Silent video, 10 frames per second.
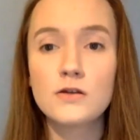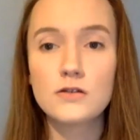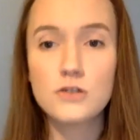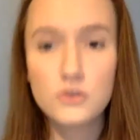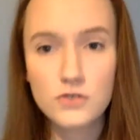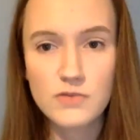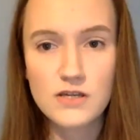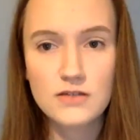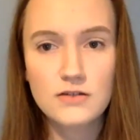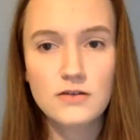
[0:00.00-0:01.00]

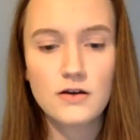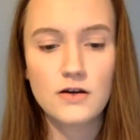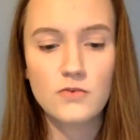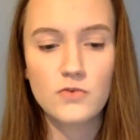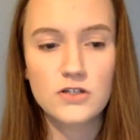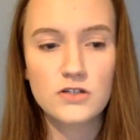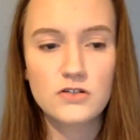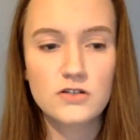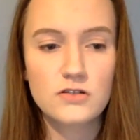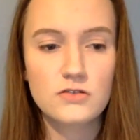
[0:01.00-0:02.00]
Newspeak, which
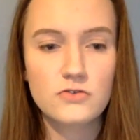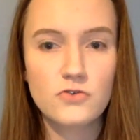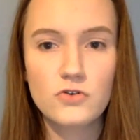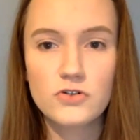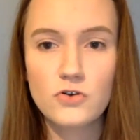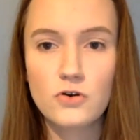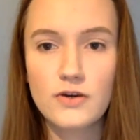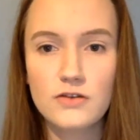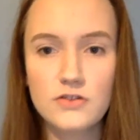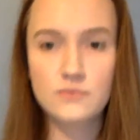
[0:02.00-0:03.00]
is George
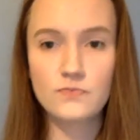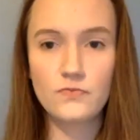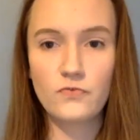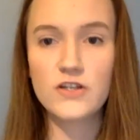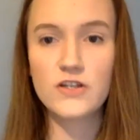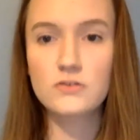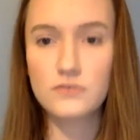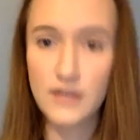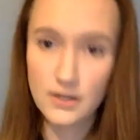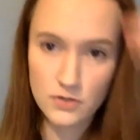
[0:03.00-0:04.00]
Orwell's fictional
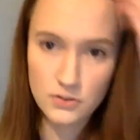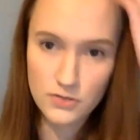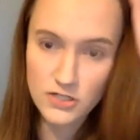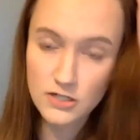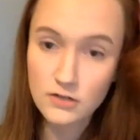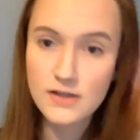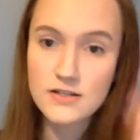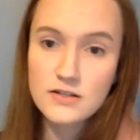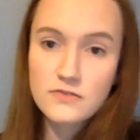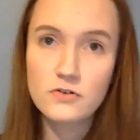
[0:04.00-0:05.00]
language, which he
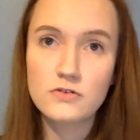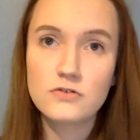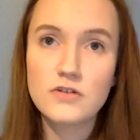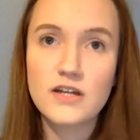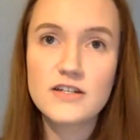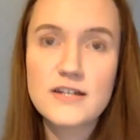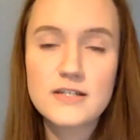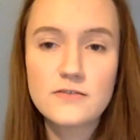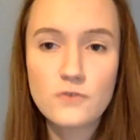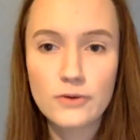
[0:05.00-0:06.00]
created for
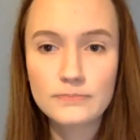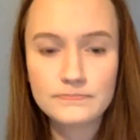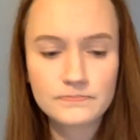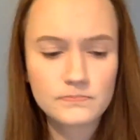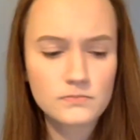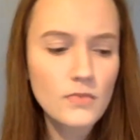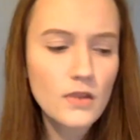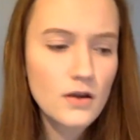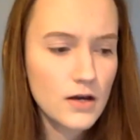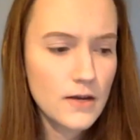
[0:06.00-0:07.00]
1984.
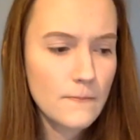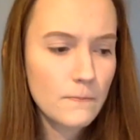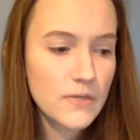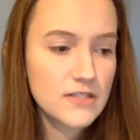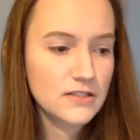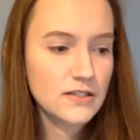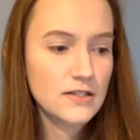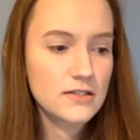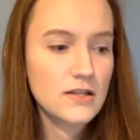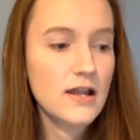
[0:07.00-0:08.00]
Basically,
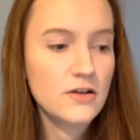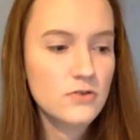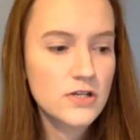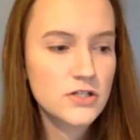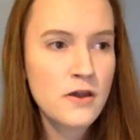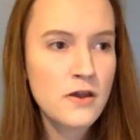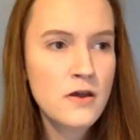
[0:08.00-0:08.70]
it's a language